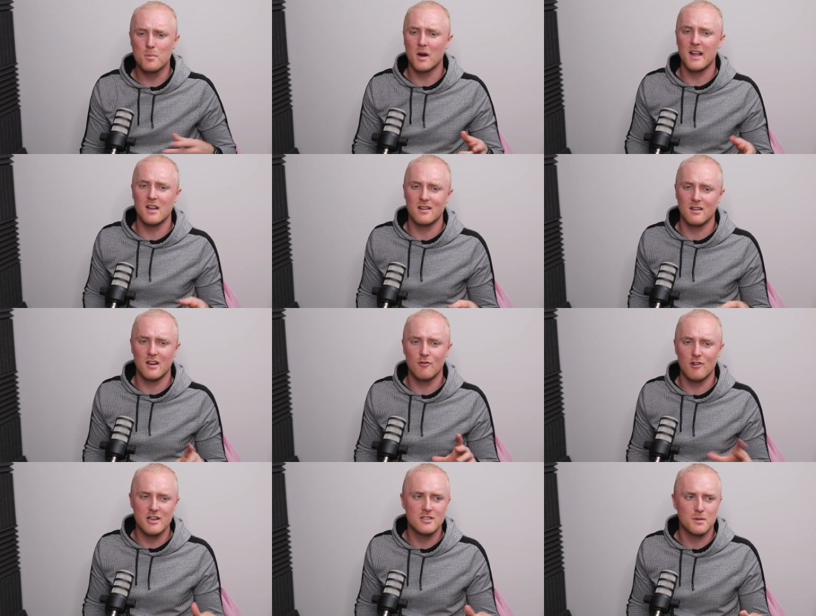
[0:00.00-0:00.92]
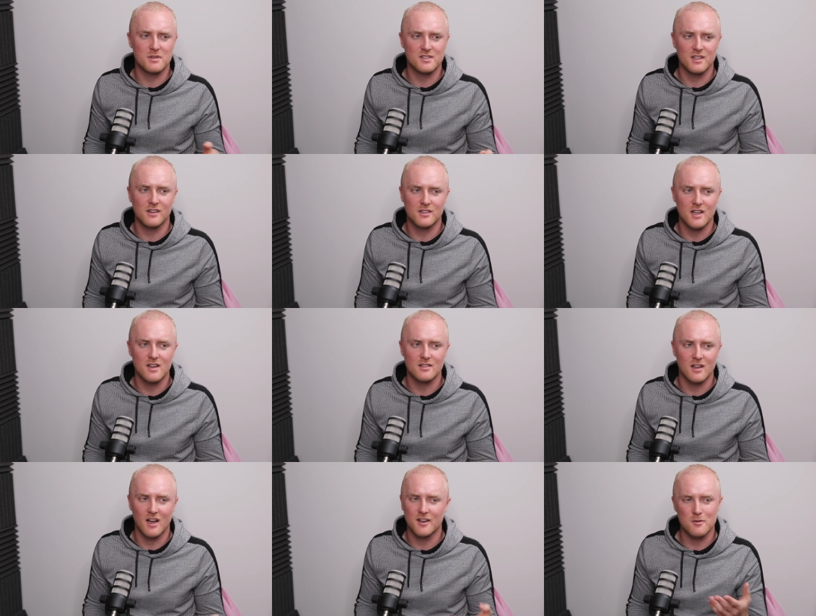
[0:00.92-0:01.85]
no. But in, in relationship of six
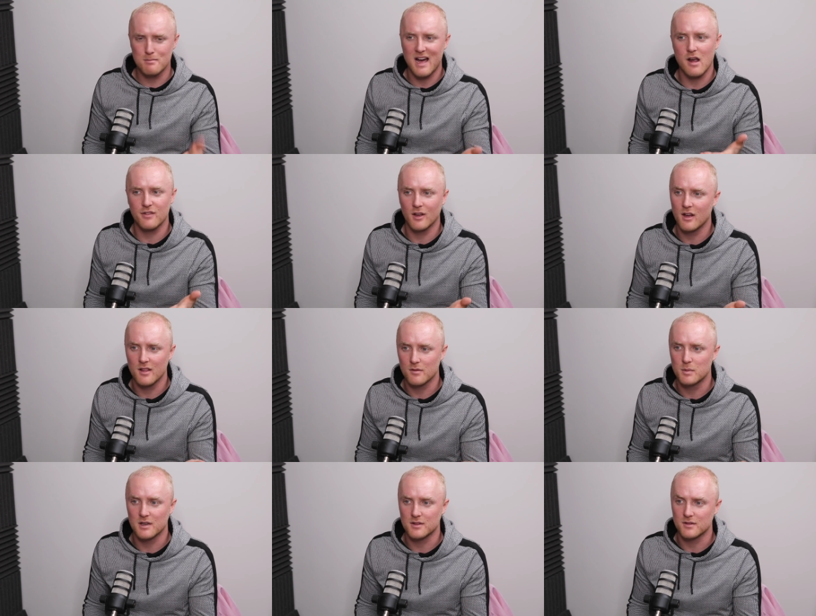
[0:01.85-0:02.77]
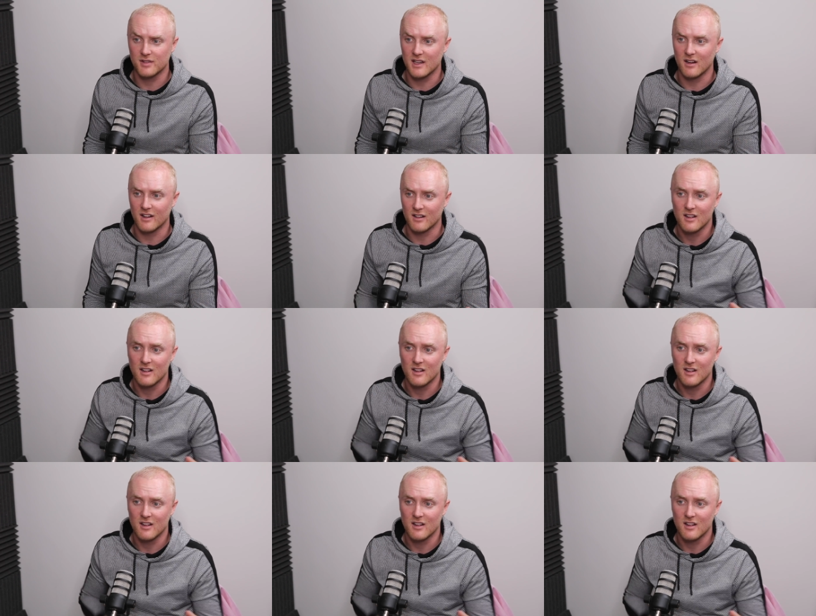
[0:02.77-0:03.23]
years, like it doesn't matter if you hurt the other person's feeling.